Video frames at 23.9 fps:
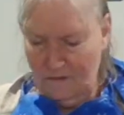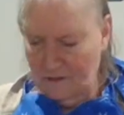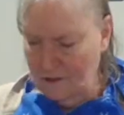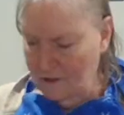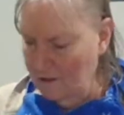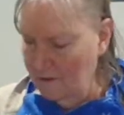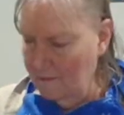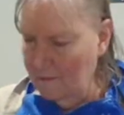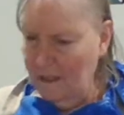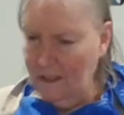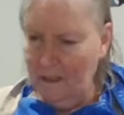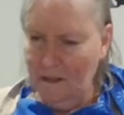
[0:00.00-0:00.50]

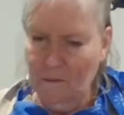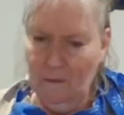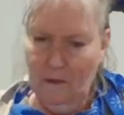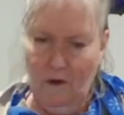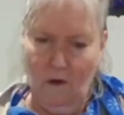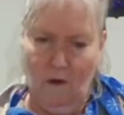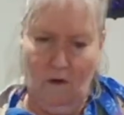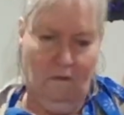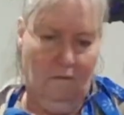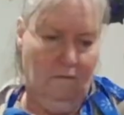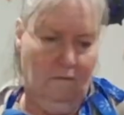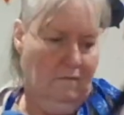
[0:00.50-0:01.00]
make a
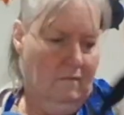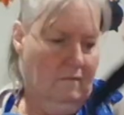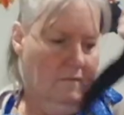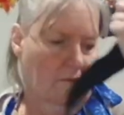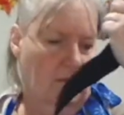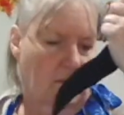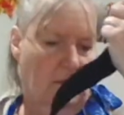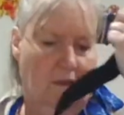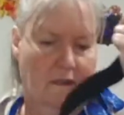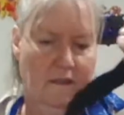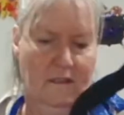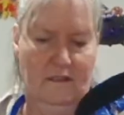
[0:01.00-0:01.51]
bowl.
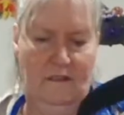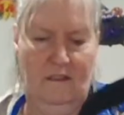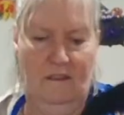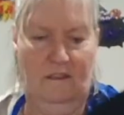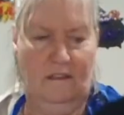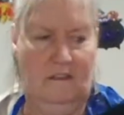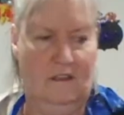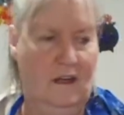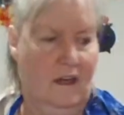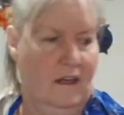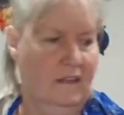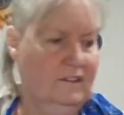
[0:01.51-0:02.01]
And
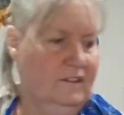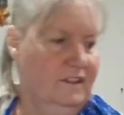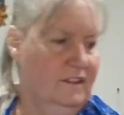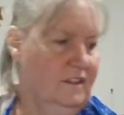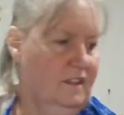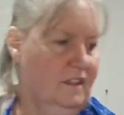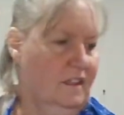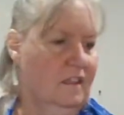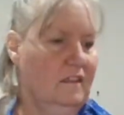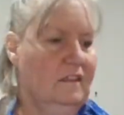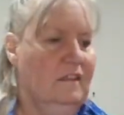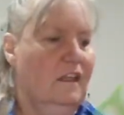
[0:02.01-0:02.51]
then God
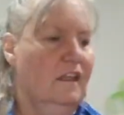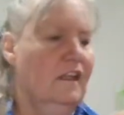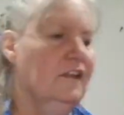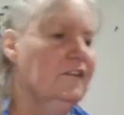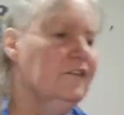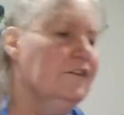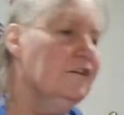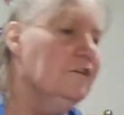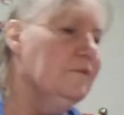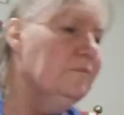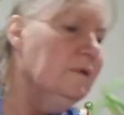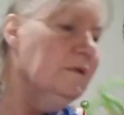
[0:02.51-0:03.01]
said,
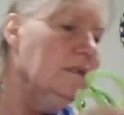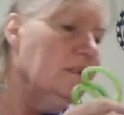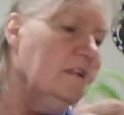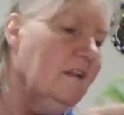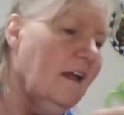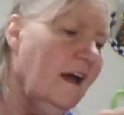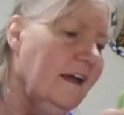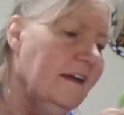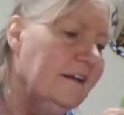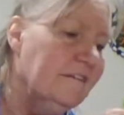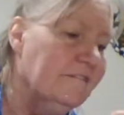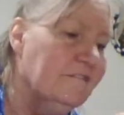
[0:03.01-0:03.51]
"Let there be
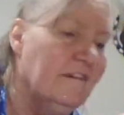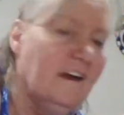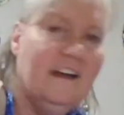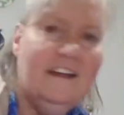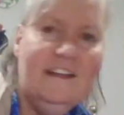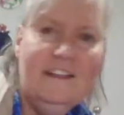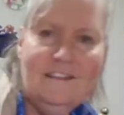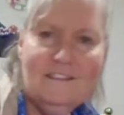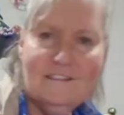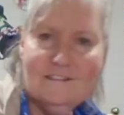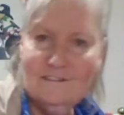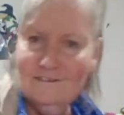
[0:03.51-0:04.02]
light,"
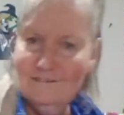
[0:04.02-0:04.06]
right?